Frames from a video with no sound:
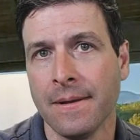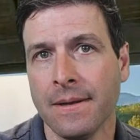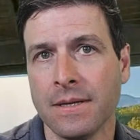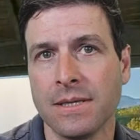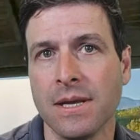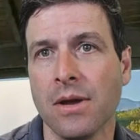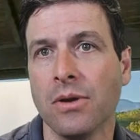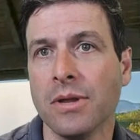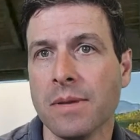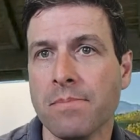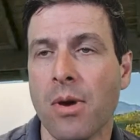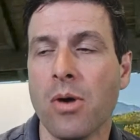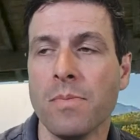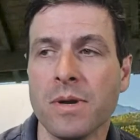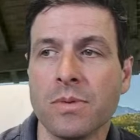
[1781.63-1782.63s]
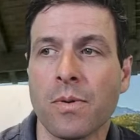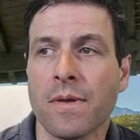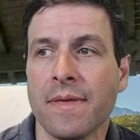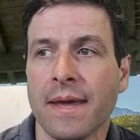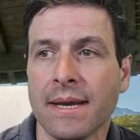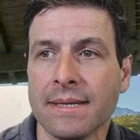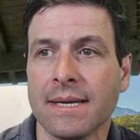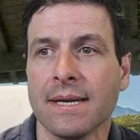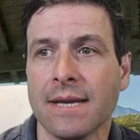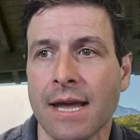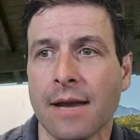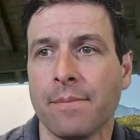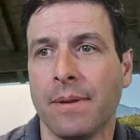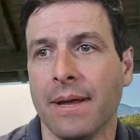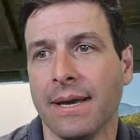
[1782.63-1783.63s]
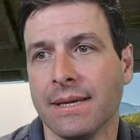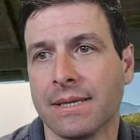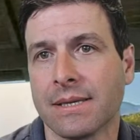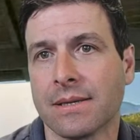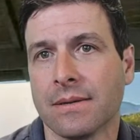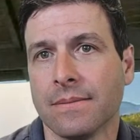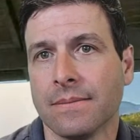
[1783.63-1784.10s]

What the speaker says: It's the only moment where things can take place.